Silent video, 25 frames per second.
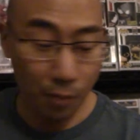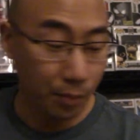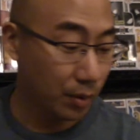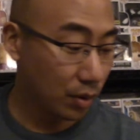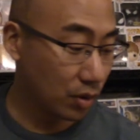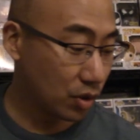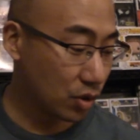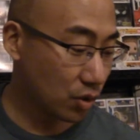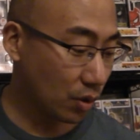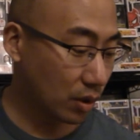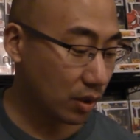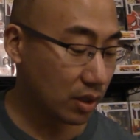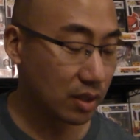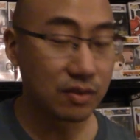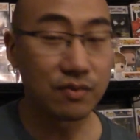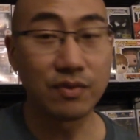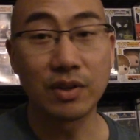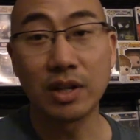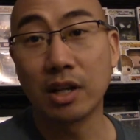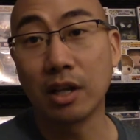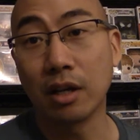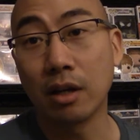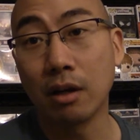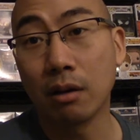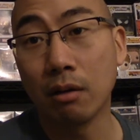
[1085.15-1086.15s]
you enjoyed this
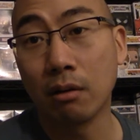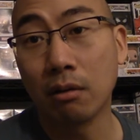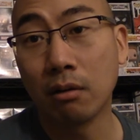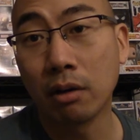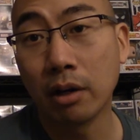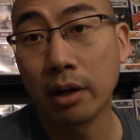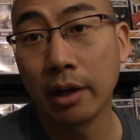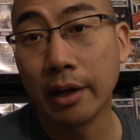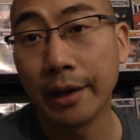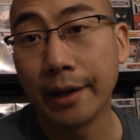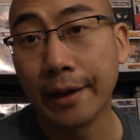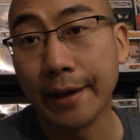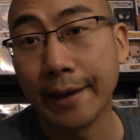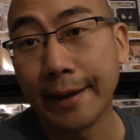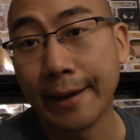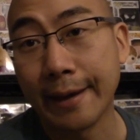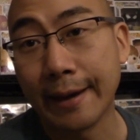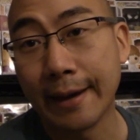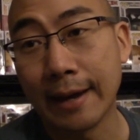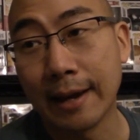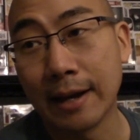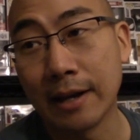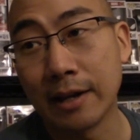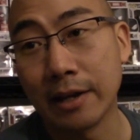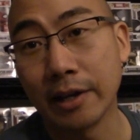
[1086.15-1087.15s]
video,
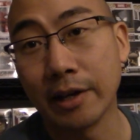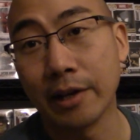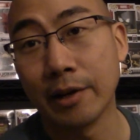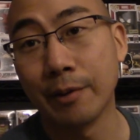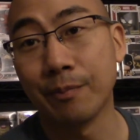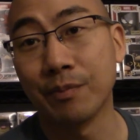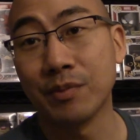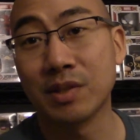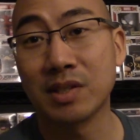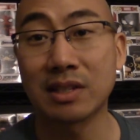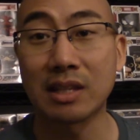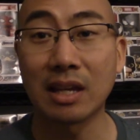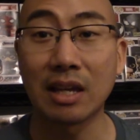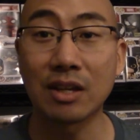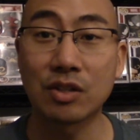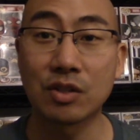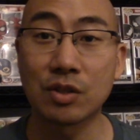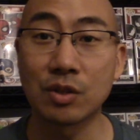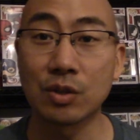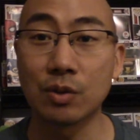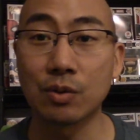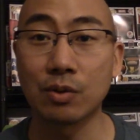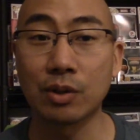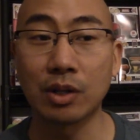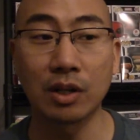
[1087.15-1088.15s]
and stay
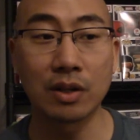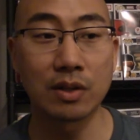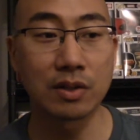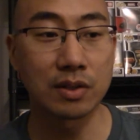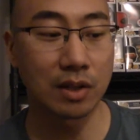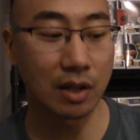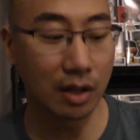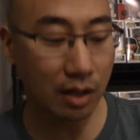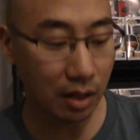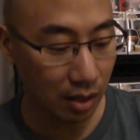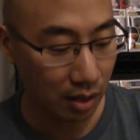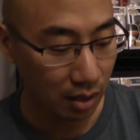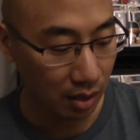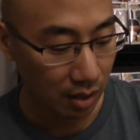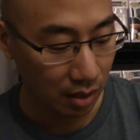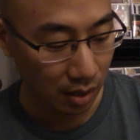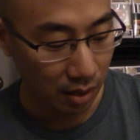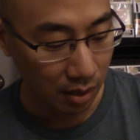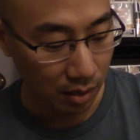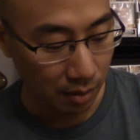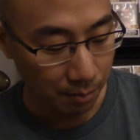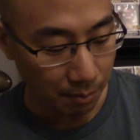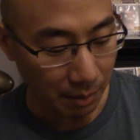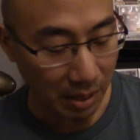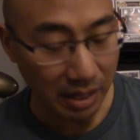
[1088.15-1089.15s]
tuned, because
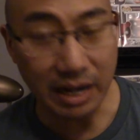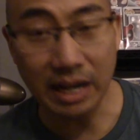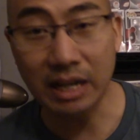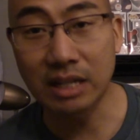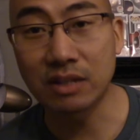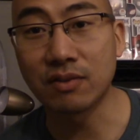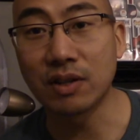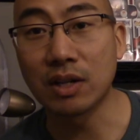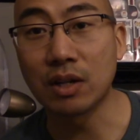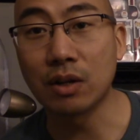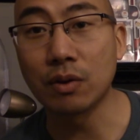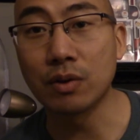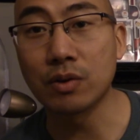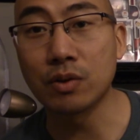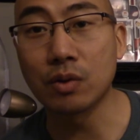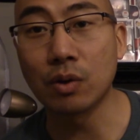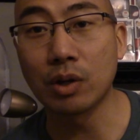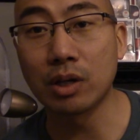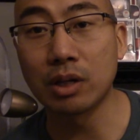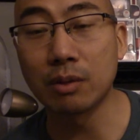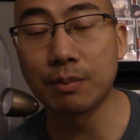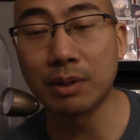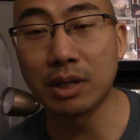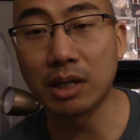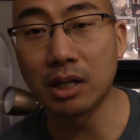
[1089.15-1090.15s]
my next video is going
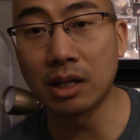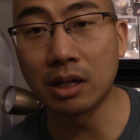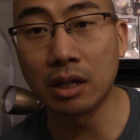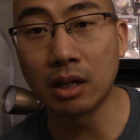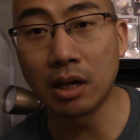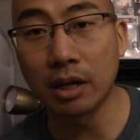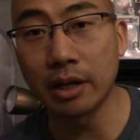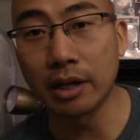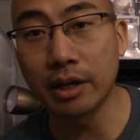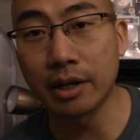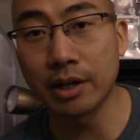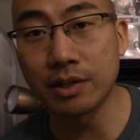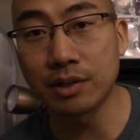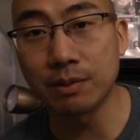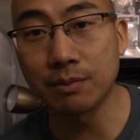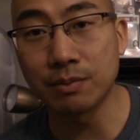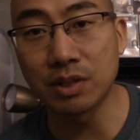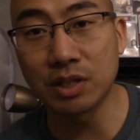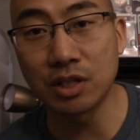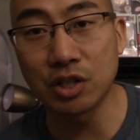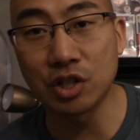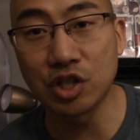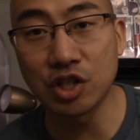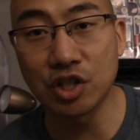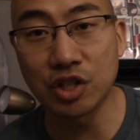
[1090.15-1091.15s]
to be some
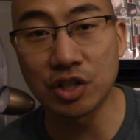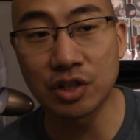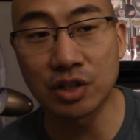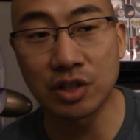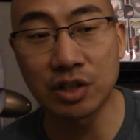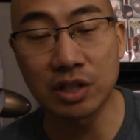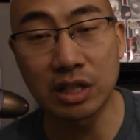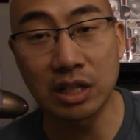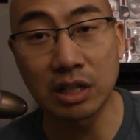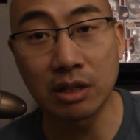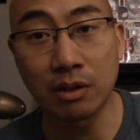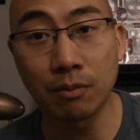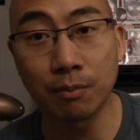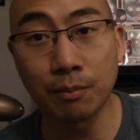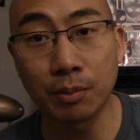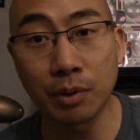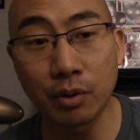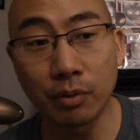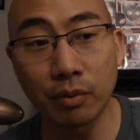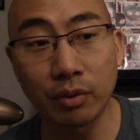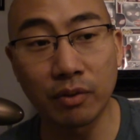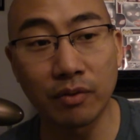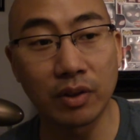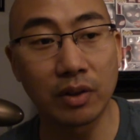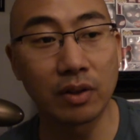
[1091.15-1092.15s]
CGC book
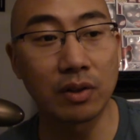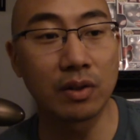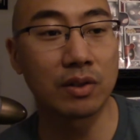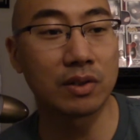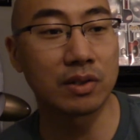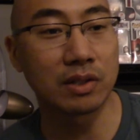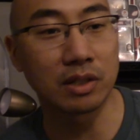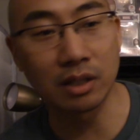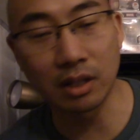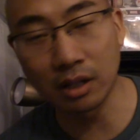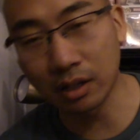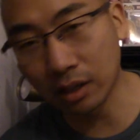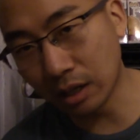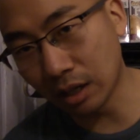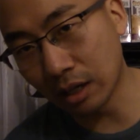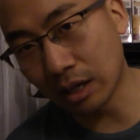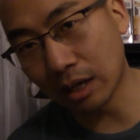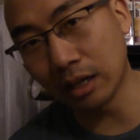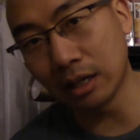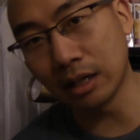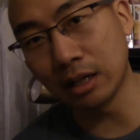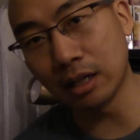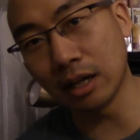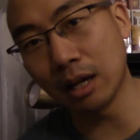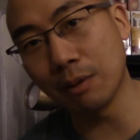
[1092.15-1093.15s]
reveals, and then again, I
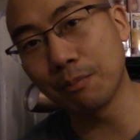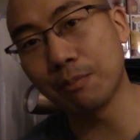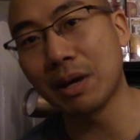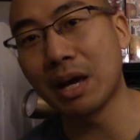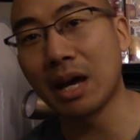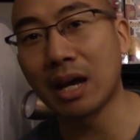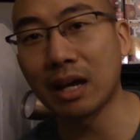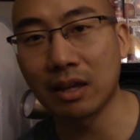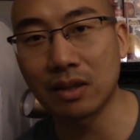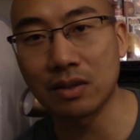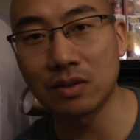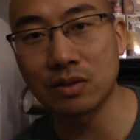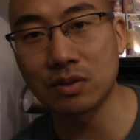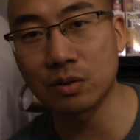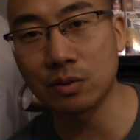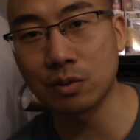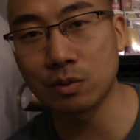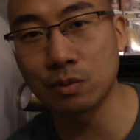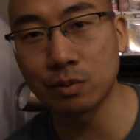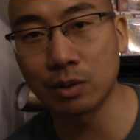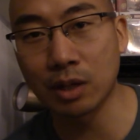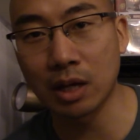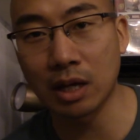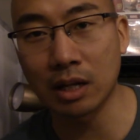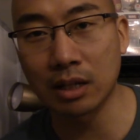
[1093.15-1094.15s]
need to get back
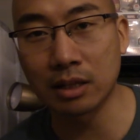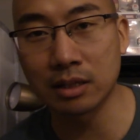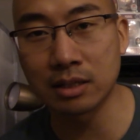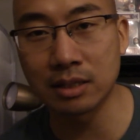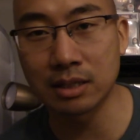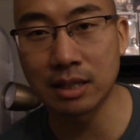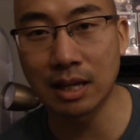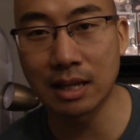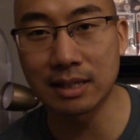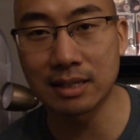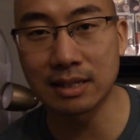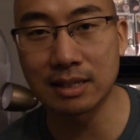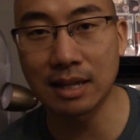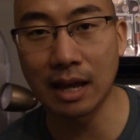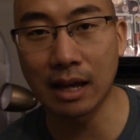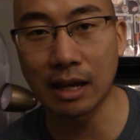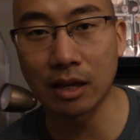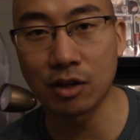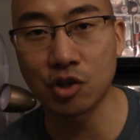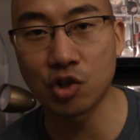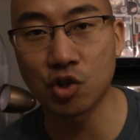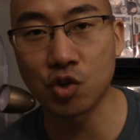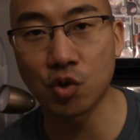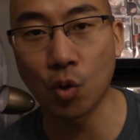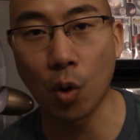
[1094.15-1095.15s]
into getting to that
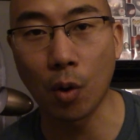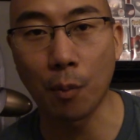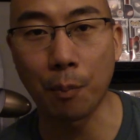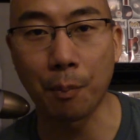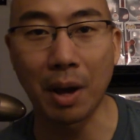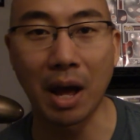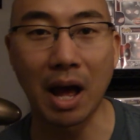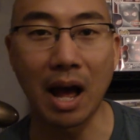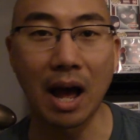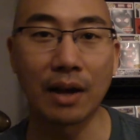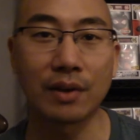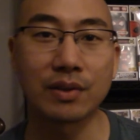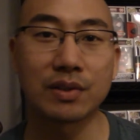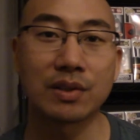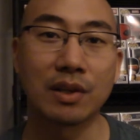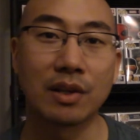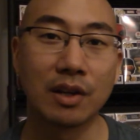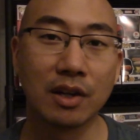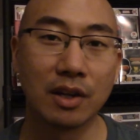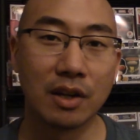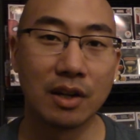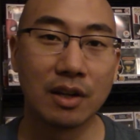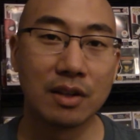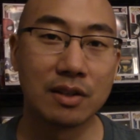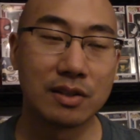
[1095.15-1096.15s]
second short box,
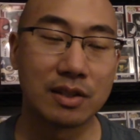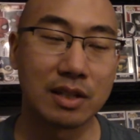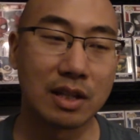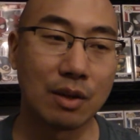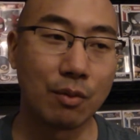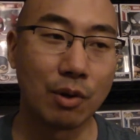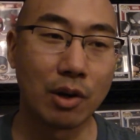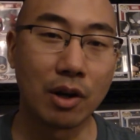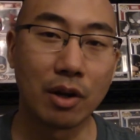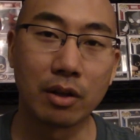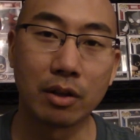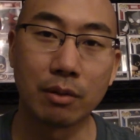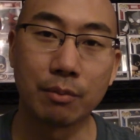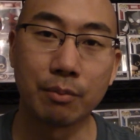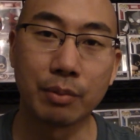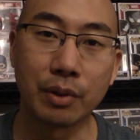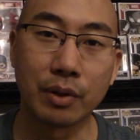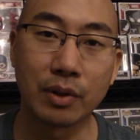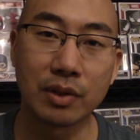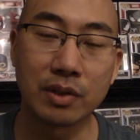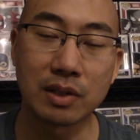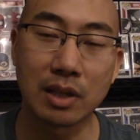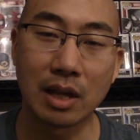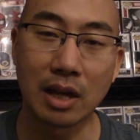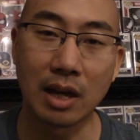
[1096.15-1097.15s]
see what other
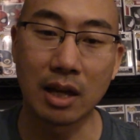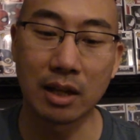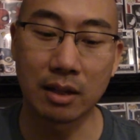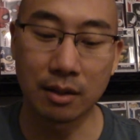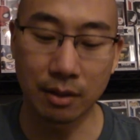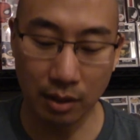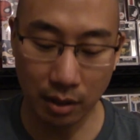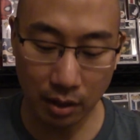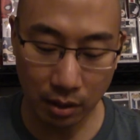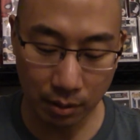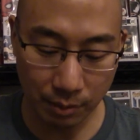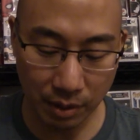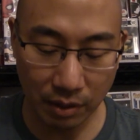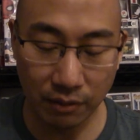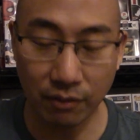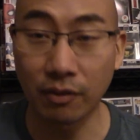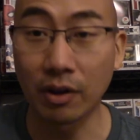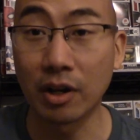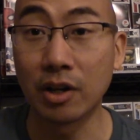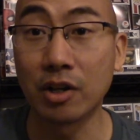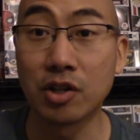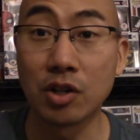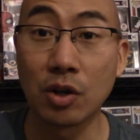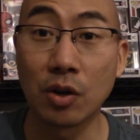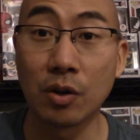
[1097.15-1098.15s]
books that my
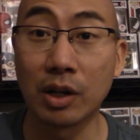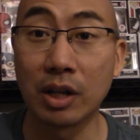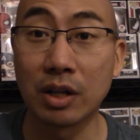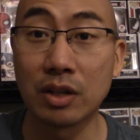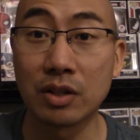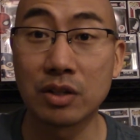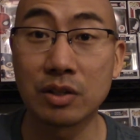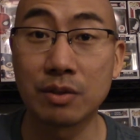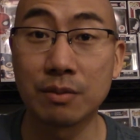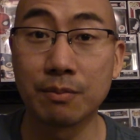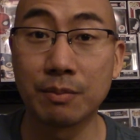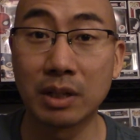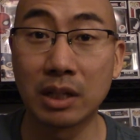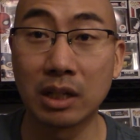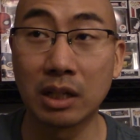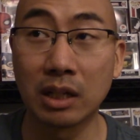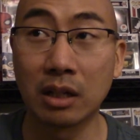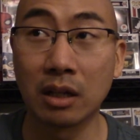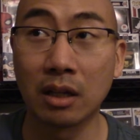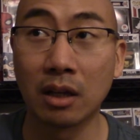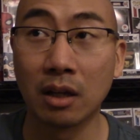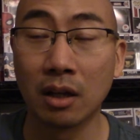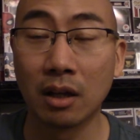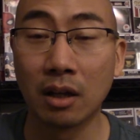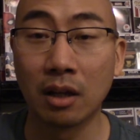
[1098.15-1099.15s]
friend donated to
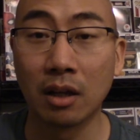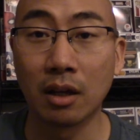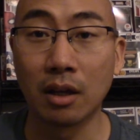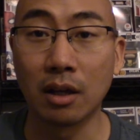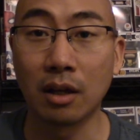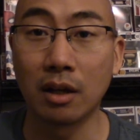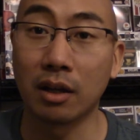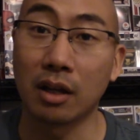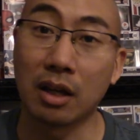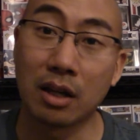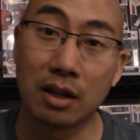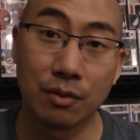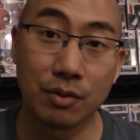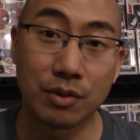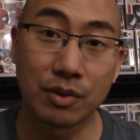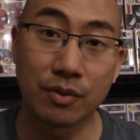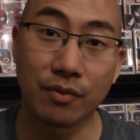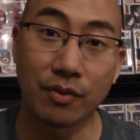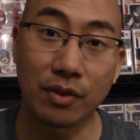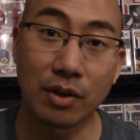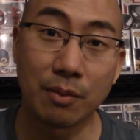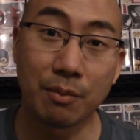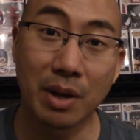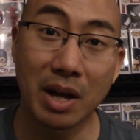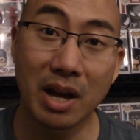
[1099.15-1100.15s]
me. Again, it was a
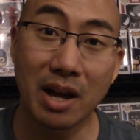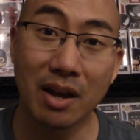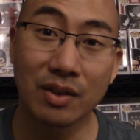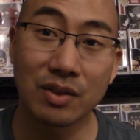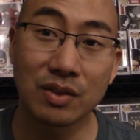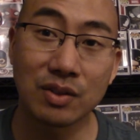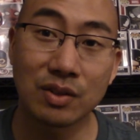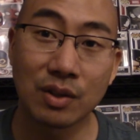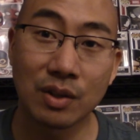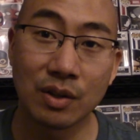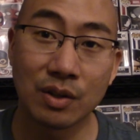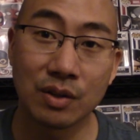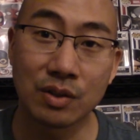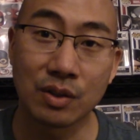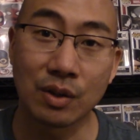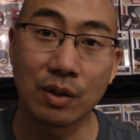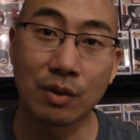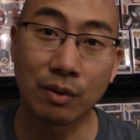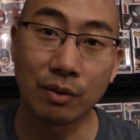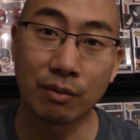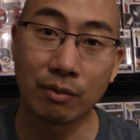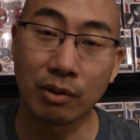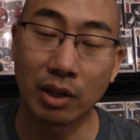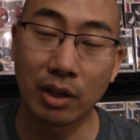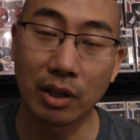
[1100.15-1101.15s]
free box, so
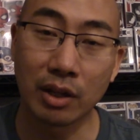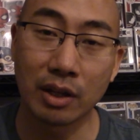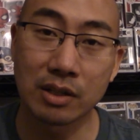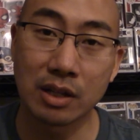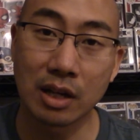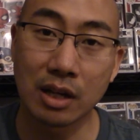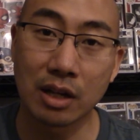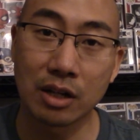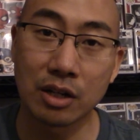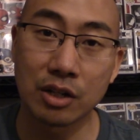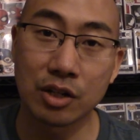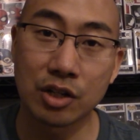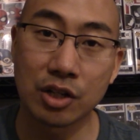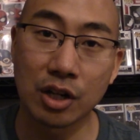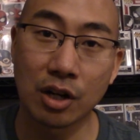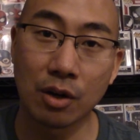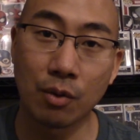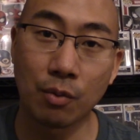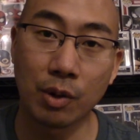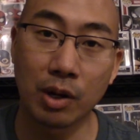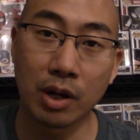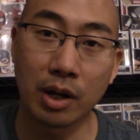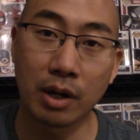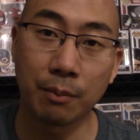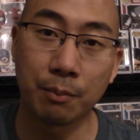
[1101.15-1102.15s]
I'm really excited to share
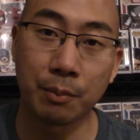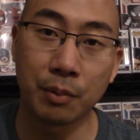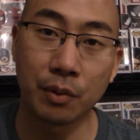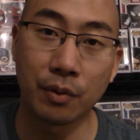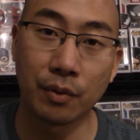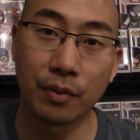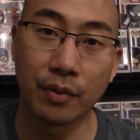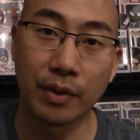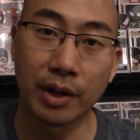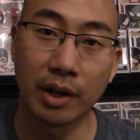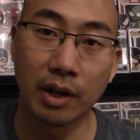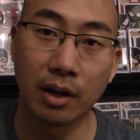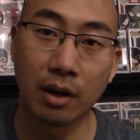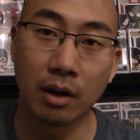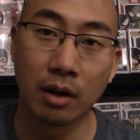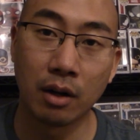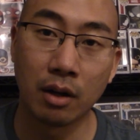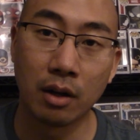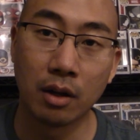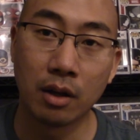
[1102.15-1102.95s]
what I pulled there.